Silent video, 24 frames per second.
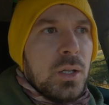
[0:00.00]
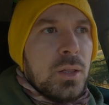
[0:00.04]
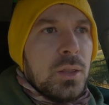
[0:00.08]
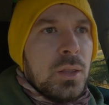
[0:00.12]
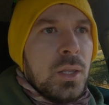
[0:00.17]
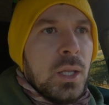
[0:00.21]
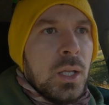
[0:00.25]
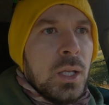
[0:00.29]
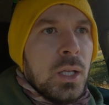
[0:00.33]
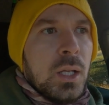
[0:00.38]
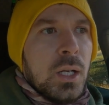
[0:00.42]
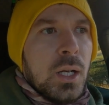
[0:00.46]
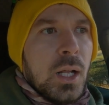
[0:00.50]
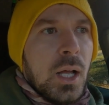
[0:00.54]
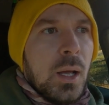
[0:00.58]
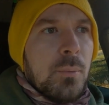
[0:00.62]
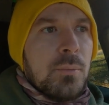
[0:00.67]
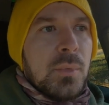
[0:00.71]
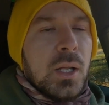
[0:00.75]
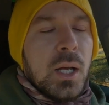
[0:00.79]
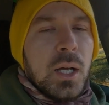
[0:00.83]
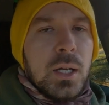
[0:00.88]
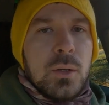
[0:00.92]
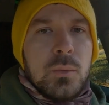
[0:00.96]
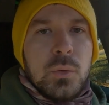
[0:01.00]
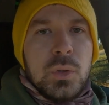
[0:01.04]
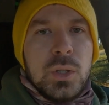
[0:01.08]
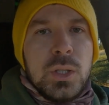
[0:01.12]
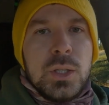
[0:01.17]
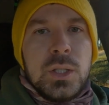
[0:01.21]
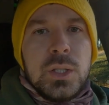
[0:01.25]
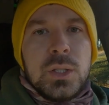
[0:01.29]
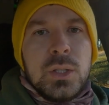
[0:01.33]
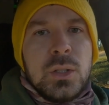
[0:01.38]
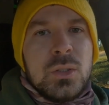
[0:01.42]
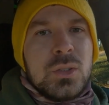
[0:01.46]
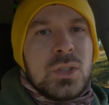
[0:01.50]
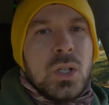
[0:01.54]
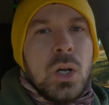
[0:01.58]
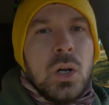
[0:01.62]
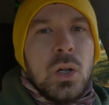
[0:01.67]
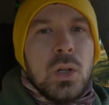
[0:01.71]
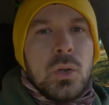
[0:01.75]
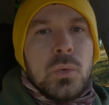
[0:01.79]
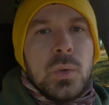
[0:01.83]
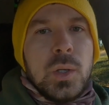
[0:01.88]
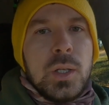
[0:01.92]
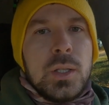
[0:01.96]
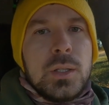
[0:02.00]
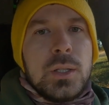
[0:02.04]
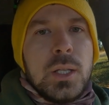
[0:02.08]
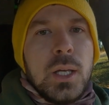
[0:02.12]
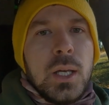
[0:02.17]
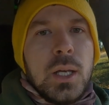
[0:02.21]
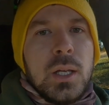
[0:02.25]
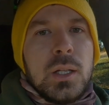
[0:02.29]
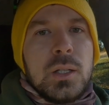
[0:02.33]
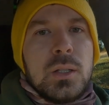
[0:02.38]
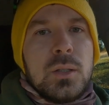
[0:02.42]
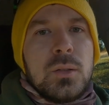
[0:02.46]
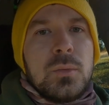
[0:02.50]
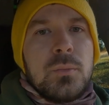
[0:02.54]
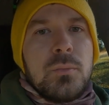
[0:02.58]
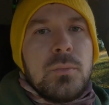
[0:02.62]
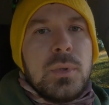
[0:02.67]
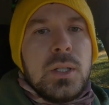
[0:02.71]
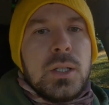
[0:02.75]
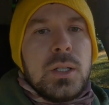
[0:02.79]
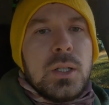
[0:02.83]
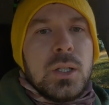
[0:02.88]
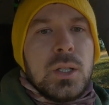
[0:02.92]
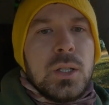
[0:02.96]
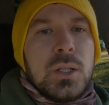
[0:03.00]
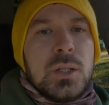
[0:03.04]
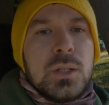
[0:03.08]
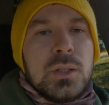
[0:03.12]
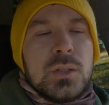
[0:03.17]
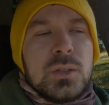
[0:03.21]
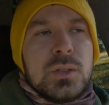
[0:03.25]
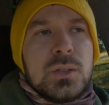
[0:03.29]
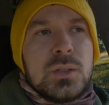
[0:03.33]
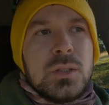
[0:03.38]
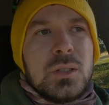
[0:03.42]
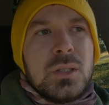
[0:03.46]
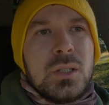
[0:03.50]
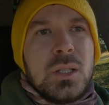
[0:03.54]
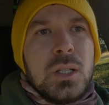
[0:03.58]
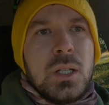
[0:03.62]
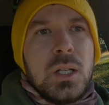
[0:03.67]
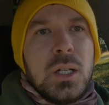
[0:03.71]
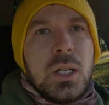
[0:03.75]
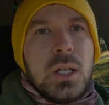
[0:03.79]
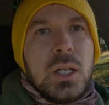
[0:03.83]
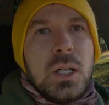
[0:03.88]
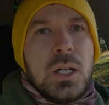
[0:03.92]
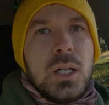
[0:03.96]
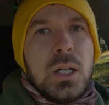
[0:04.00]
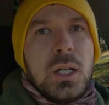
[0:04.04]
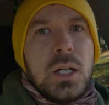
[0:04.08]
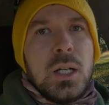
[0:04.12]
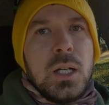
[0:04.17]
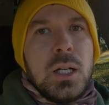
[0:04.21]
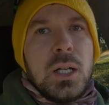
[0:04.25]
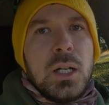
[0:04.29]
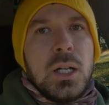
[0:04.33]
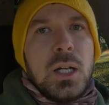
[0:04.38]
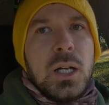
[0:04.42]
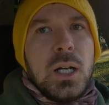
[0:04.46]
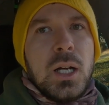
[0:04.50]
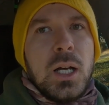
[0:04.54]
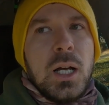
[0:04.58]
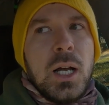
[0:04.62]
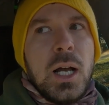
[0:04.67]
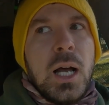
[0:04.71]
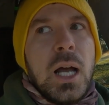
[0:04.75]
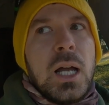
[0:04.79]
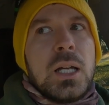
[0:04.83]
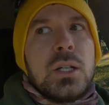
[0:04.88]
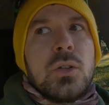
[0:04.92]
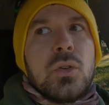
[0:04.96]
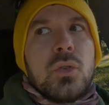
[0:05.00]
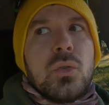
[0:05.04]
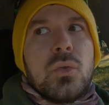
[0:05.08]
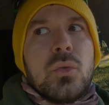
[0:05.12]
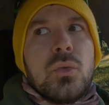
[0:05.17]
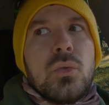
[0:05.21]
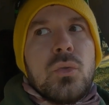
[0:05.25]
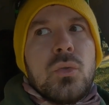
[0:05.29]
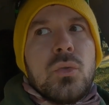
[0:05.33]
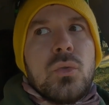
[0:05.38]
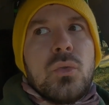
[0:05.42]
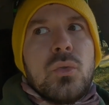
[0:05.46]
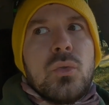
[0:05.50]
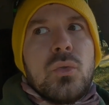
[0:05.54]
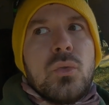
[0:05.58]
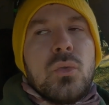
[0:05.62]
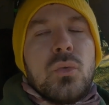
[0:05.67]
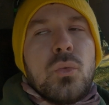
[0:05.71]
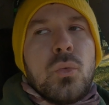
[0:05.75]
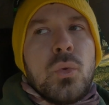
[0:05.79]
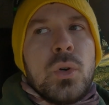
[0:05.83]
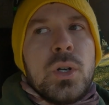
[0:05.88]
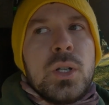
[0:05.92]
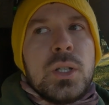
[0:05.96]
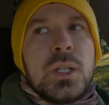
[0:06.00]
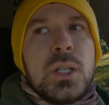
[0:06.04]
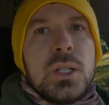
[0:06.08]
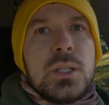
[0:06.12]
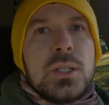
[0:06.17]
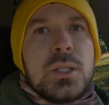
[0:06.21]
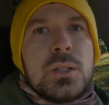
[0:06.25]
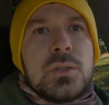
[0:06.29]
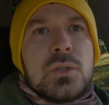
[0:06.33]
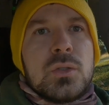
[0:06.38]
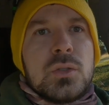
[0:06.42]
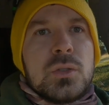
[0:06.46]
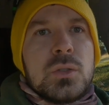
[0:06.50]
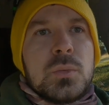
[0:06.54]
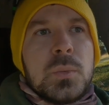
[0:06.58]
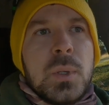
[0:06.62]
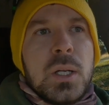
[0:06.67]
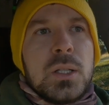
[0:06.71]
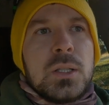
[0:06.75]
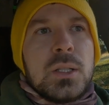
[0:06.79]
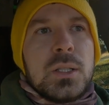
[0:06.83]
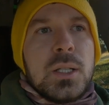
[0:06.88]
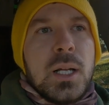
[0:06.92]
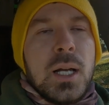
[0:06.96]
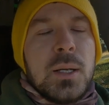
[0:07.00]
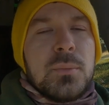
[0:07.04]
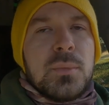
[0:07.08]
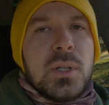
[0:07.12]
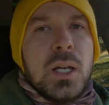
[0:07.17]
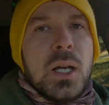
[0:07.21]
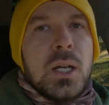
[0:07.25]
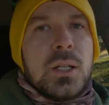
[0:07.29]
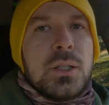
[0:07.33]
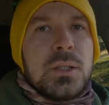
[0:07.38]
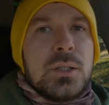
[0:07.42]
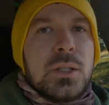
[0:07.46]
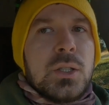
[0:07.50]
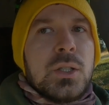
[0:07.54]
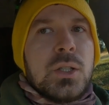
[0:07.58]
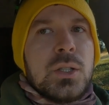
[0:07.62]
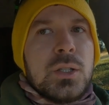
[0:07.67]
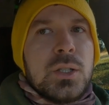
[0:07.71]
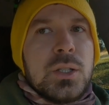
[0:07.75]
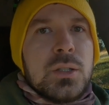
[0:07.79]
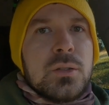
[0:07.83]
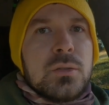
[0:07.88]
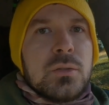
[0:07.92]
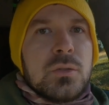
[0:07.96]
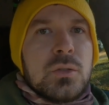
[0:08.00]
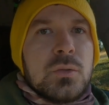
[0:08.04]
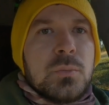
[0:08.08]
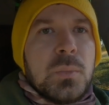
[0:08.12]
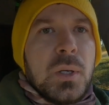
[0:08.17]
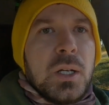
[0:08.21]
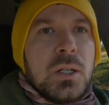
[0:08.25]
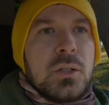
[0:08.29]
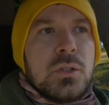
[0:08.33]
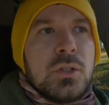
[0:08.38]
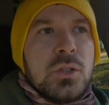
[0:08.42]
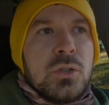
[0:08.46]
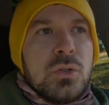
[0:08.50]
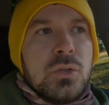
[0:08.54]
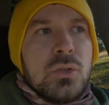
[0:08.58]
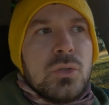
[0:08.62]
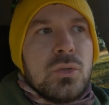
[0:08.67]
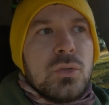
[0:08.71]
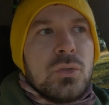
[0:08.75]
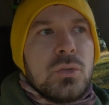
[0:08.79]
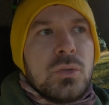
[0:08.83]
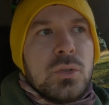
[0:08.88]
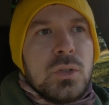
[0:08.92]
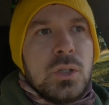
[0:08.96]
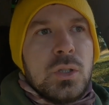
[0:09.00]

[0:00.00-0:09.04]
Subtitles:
then I'm not really gonna tolerate that, because I don't want to get disrespected. I'm not gonna disrespect you.